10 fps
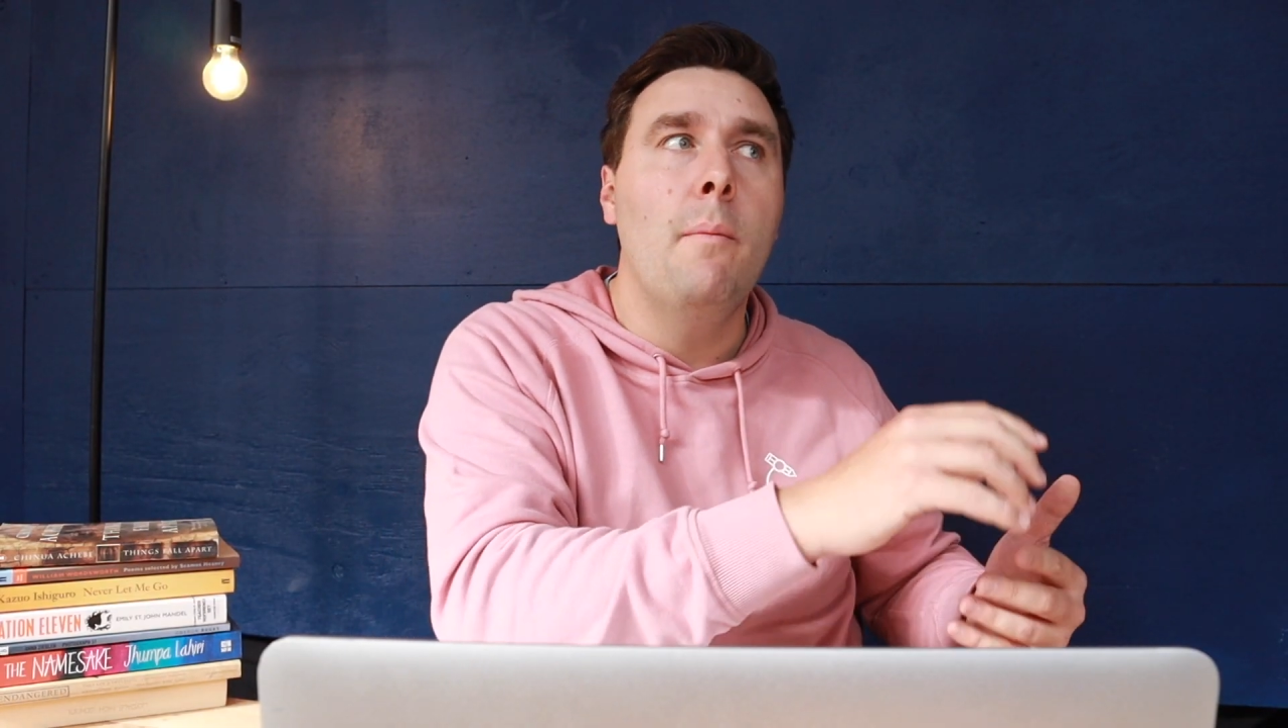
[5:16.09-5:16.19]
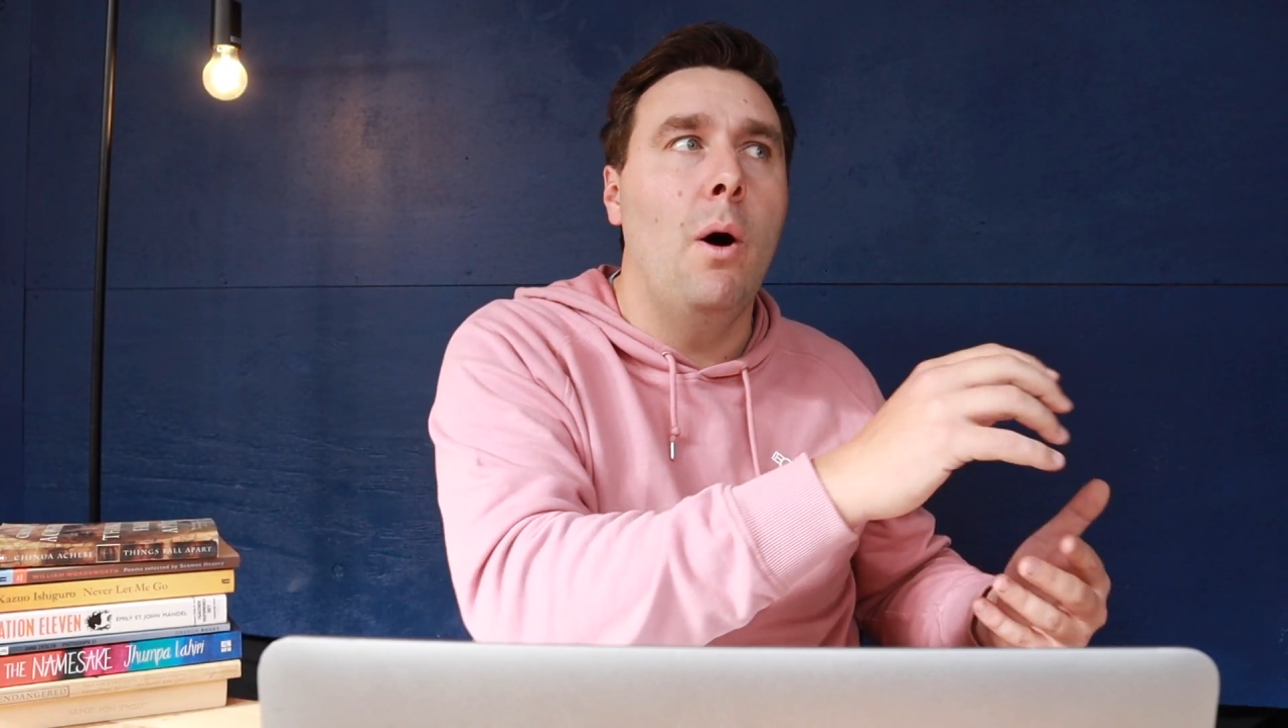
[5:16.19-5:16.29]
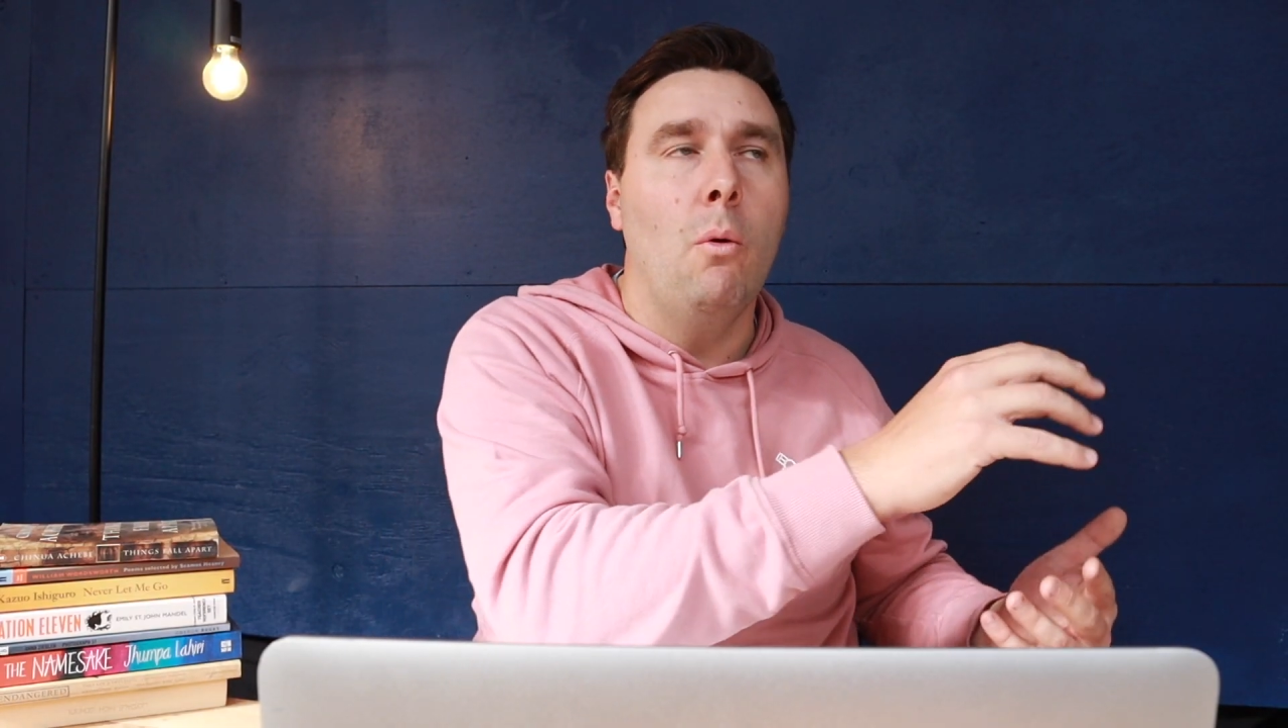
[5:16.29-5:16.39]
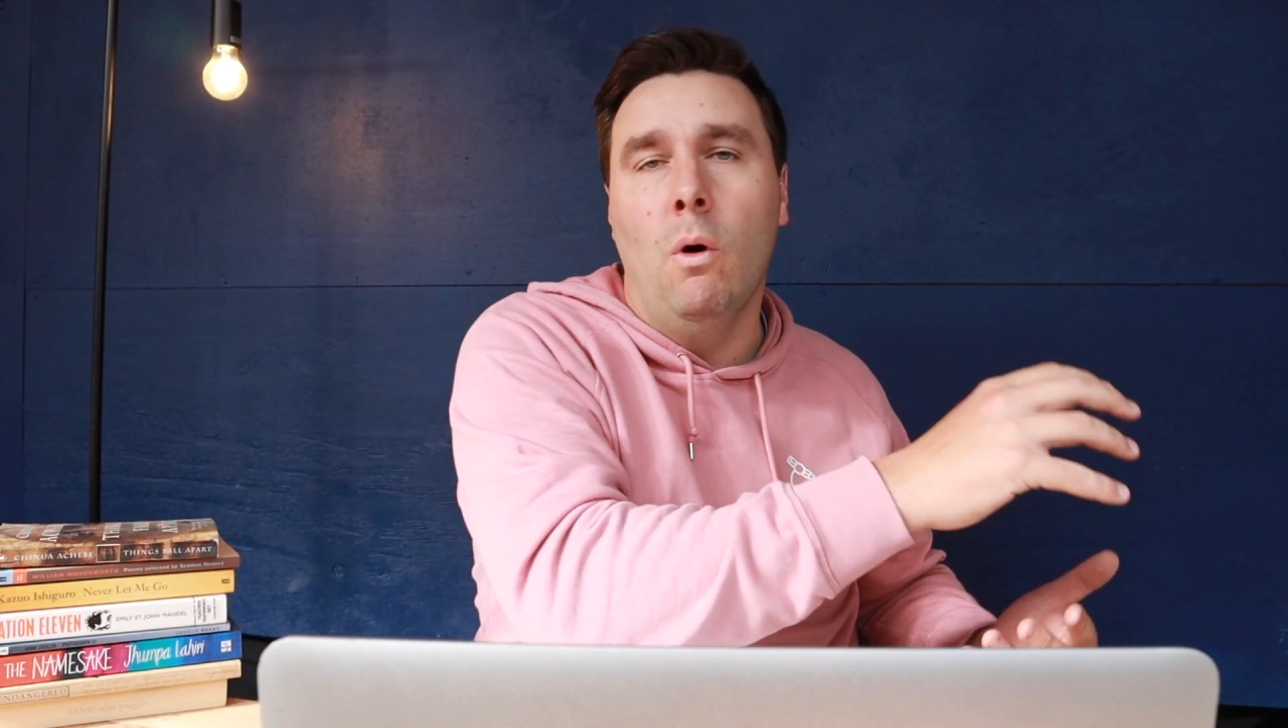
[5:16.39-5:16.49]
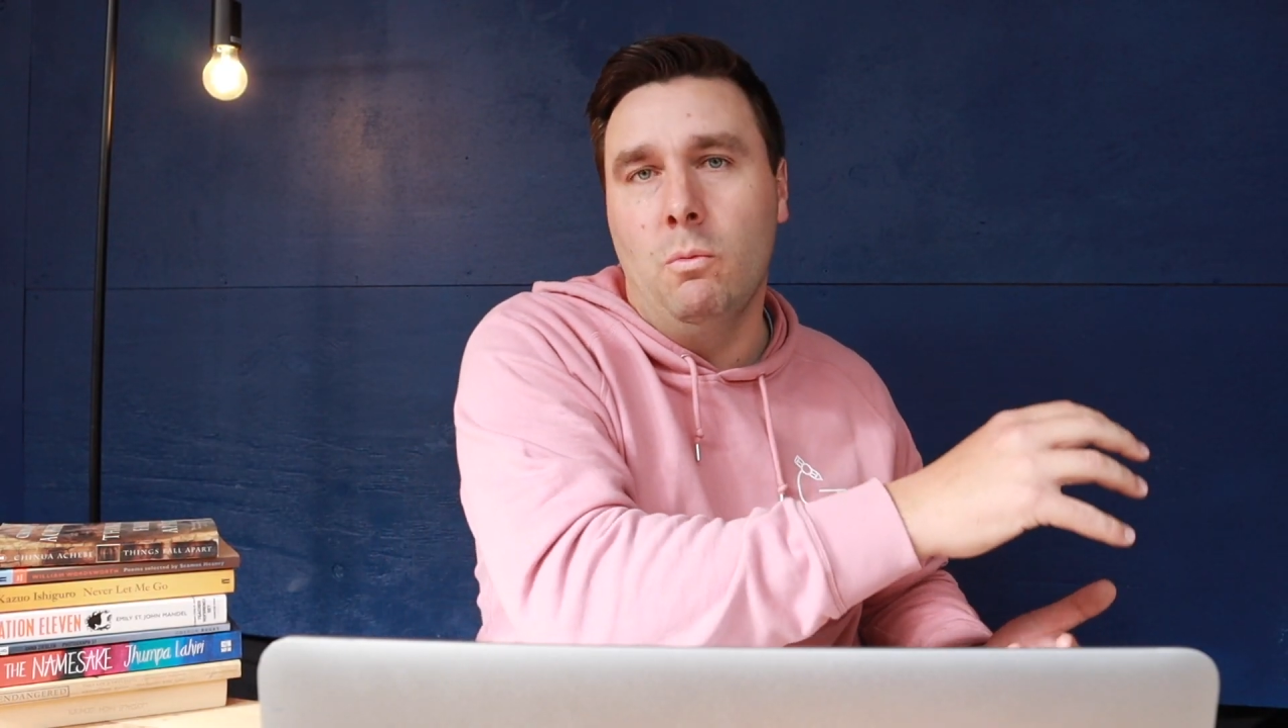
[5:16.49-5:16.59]

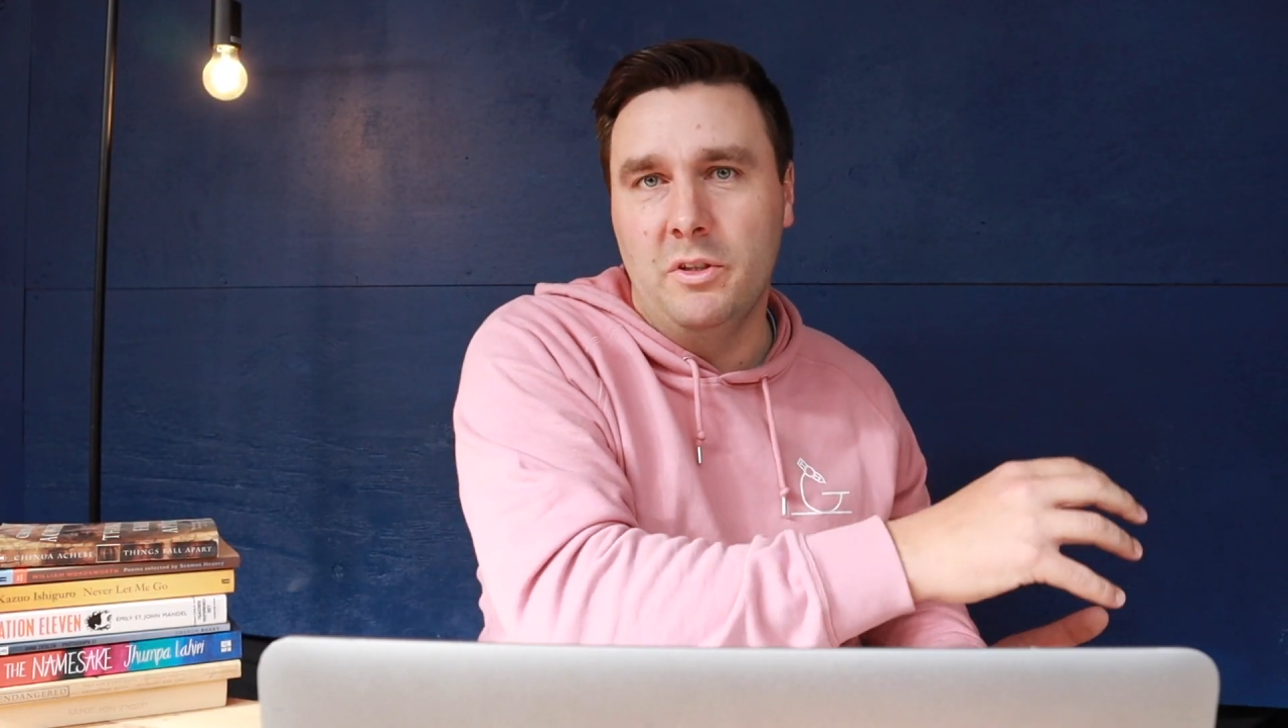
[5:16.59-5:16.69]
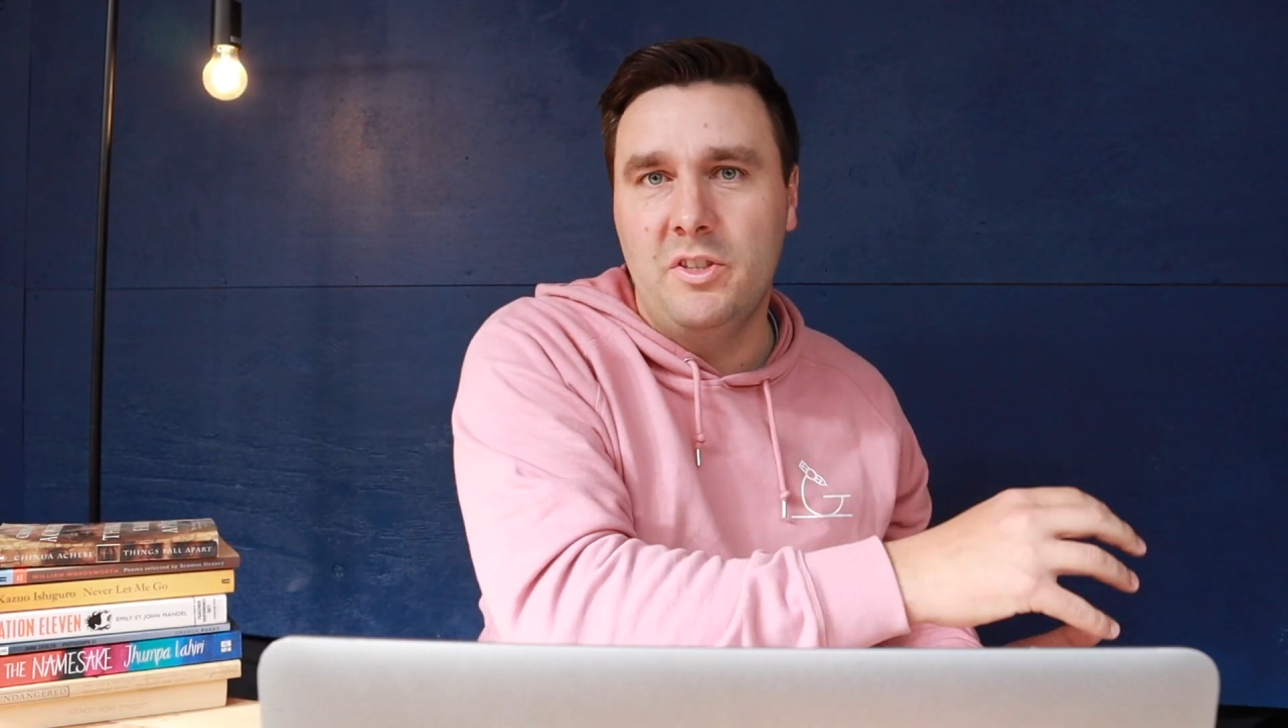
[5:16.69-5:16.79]
by what was